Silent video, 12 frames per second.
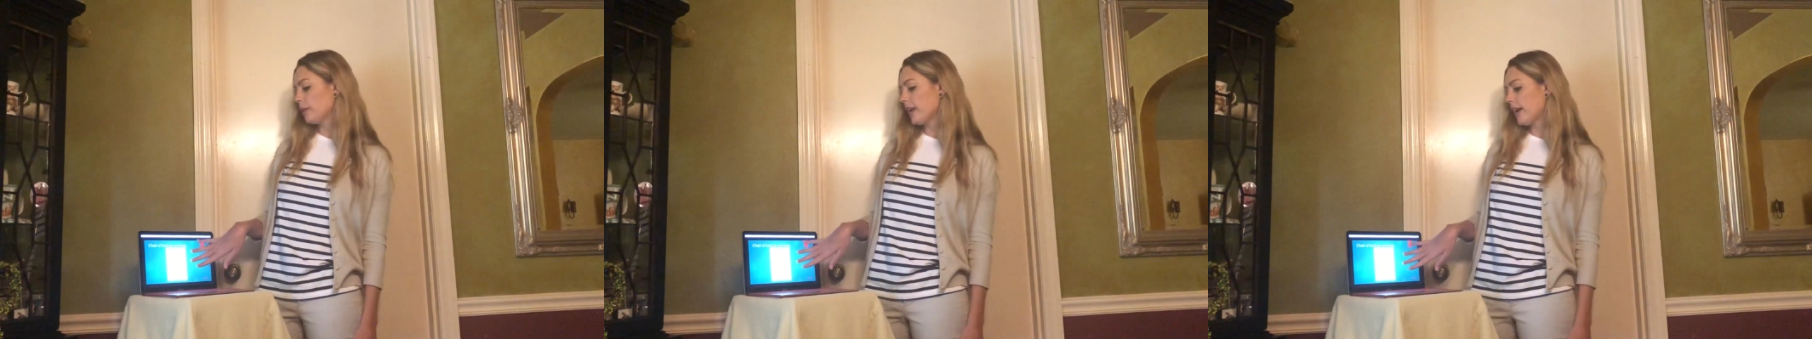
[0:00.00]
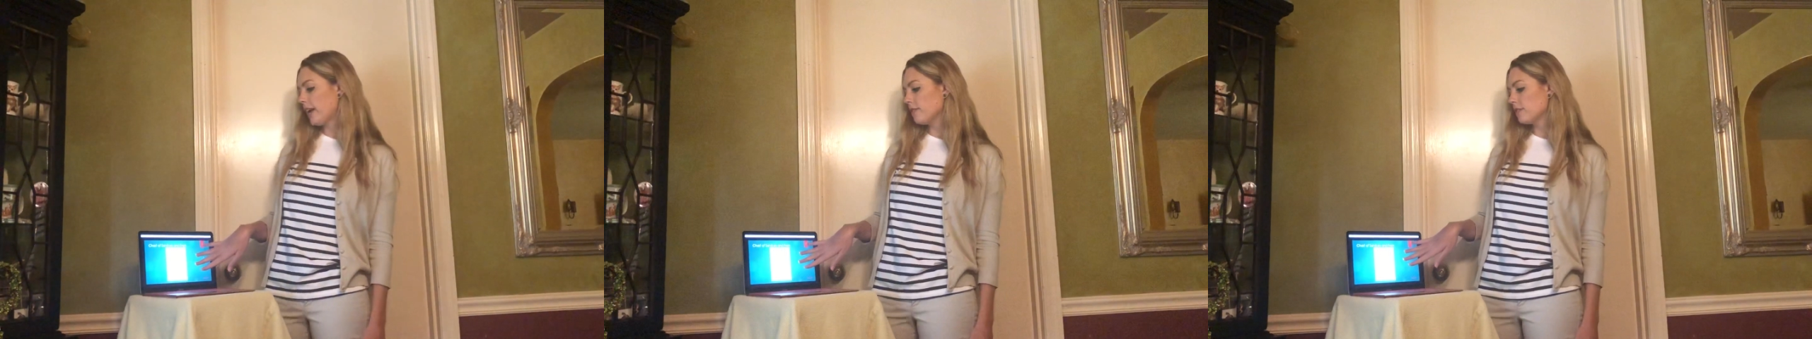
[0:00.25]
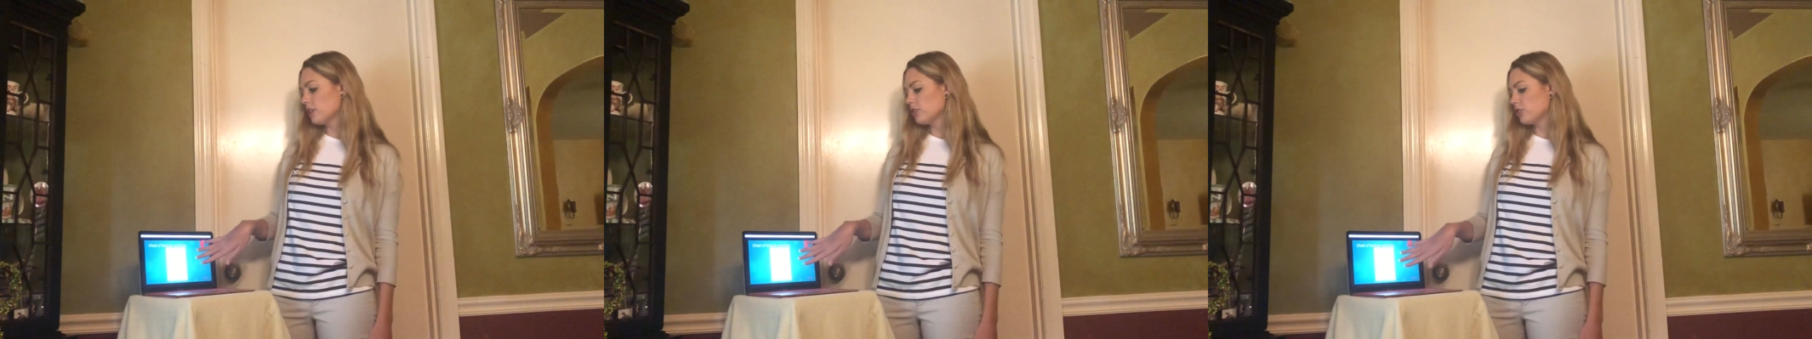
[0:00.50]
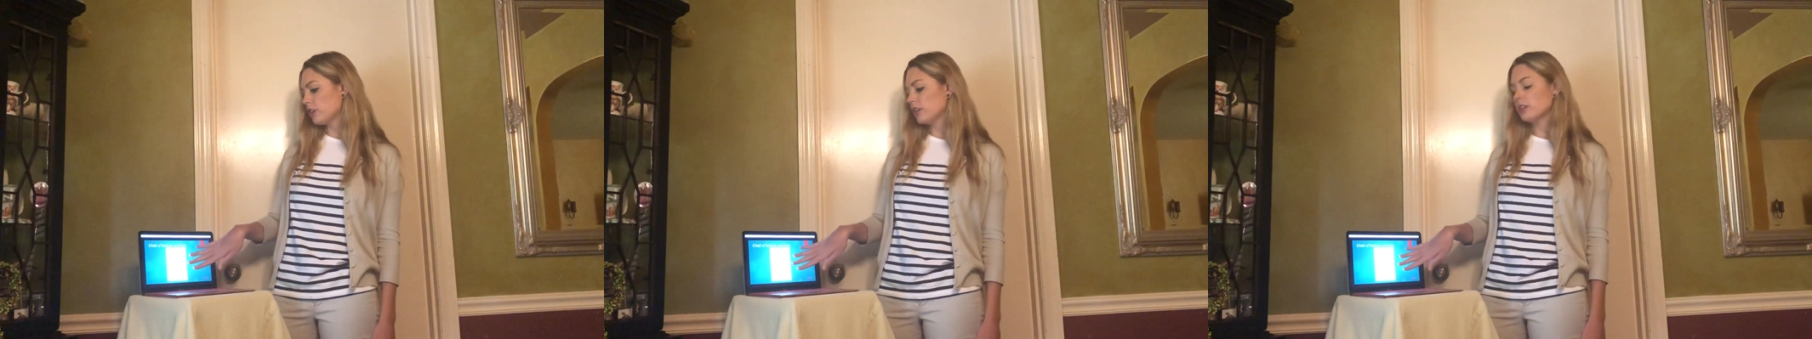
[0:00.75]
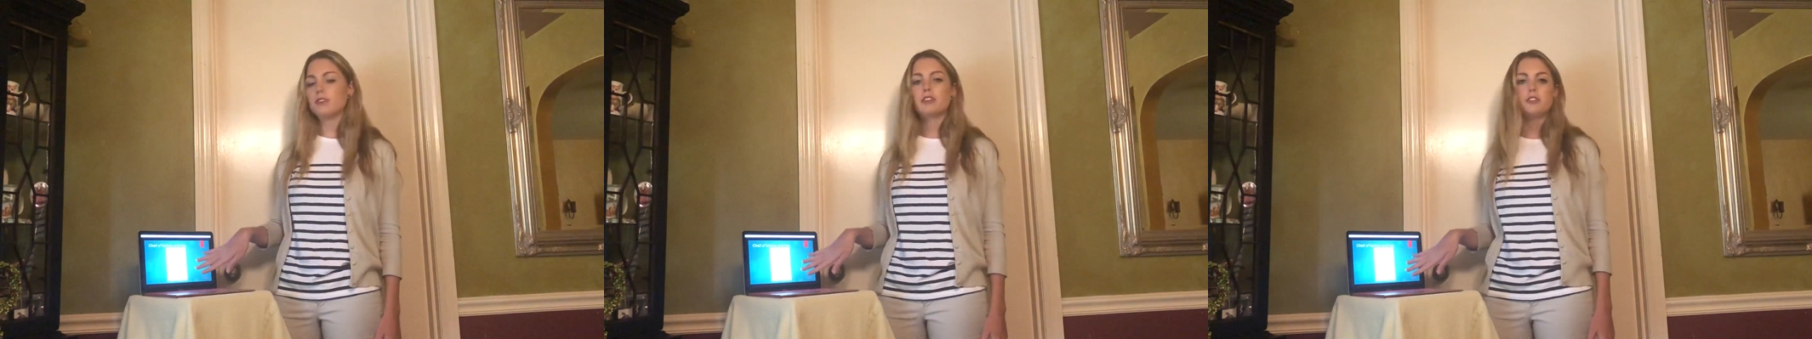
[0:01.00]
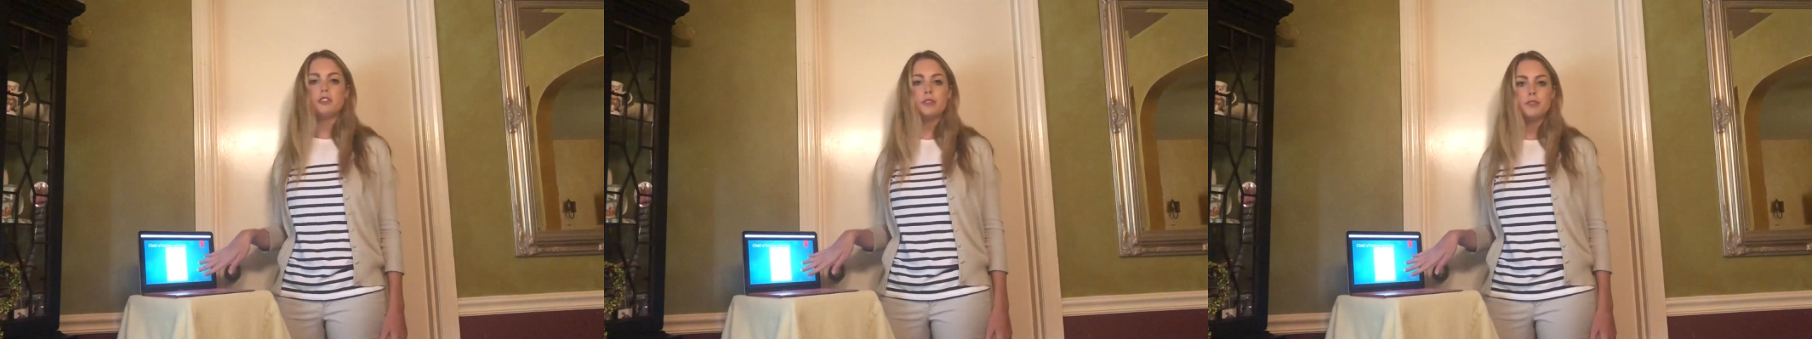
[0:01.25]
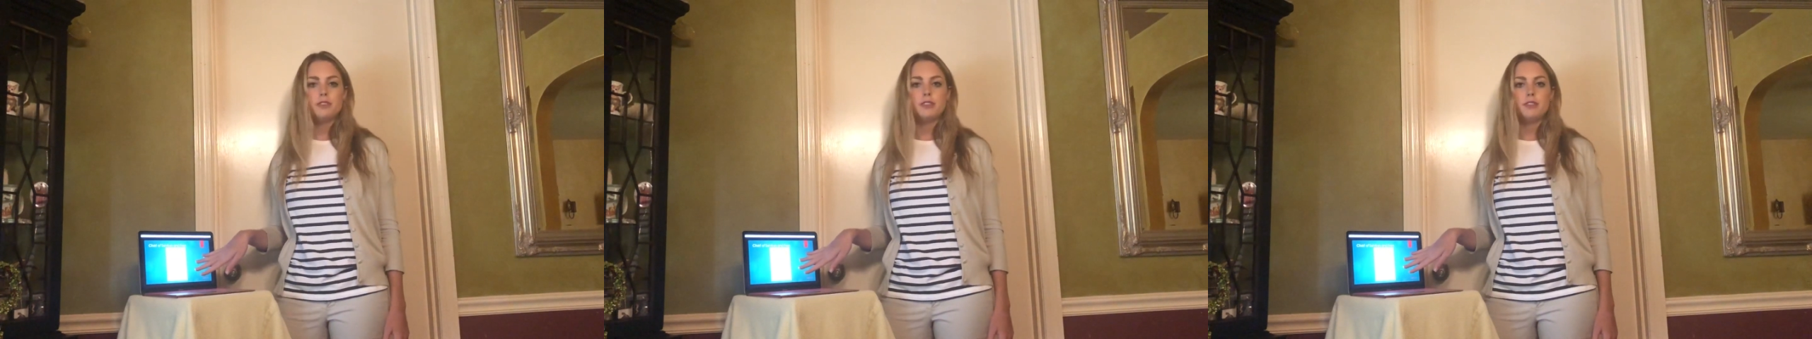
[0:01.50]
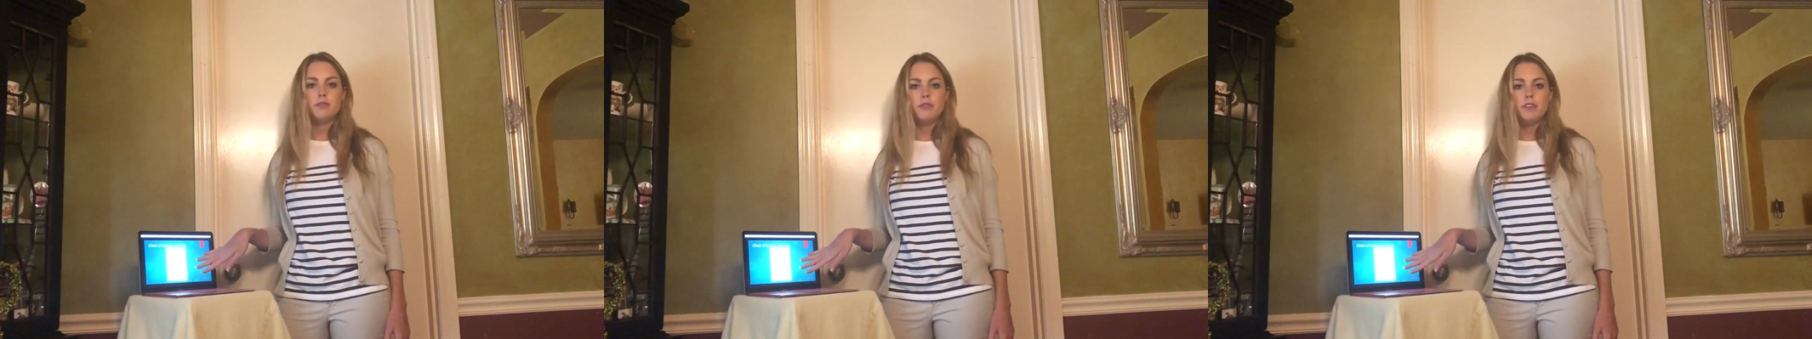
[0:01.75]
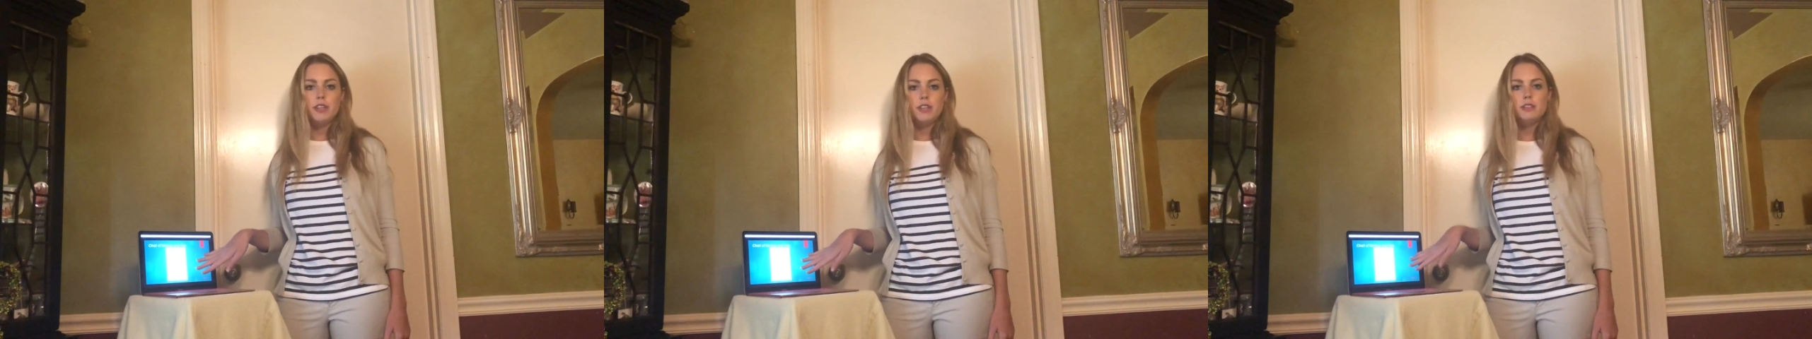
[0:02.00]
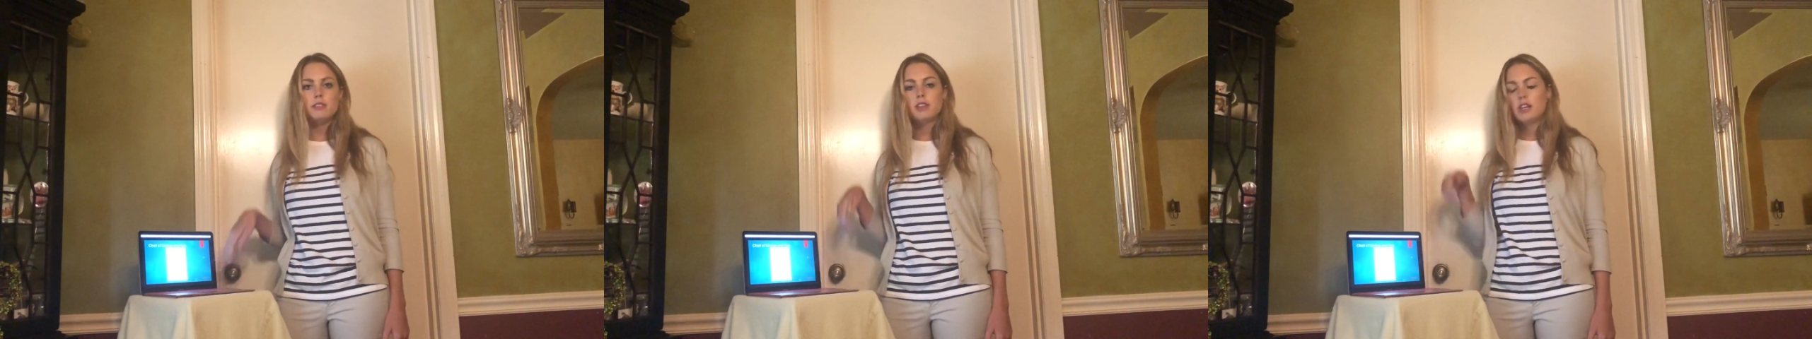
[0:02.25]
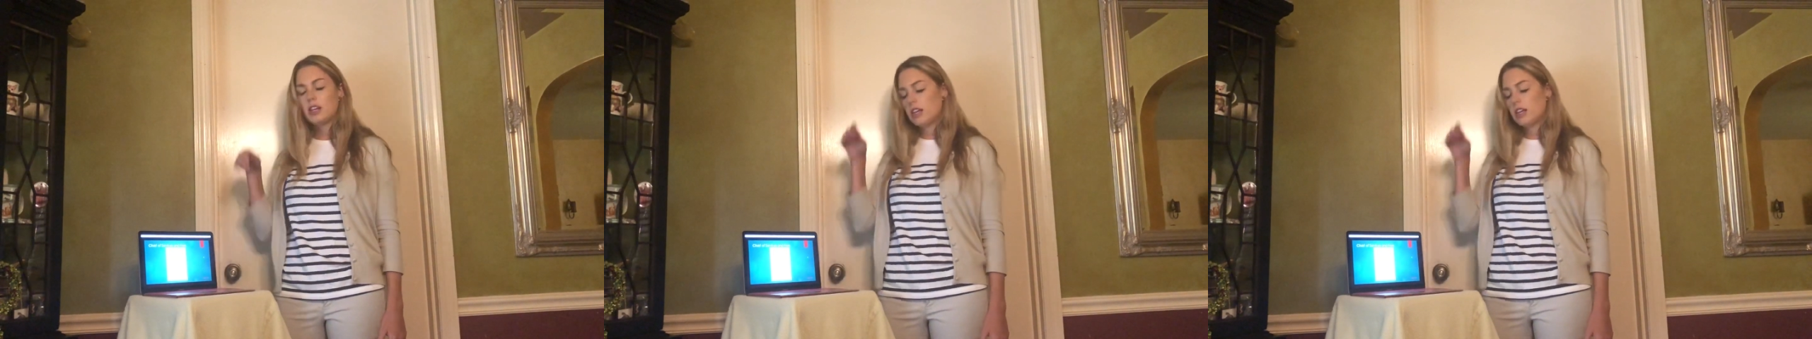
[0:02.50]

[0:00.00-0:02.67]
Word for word: we have a chart of our services and fees.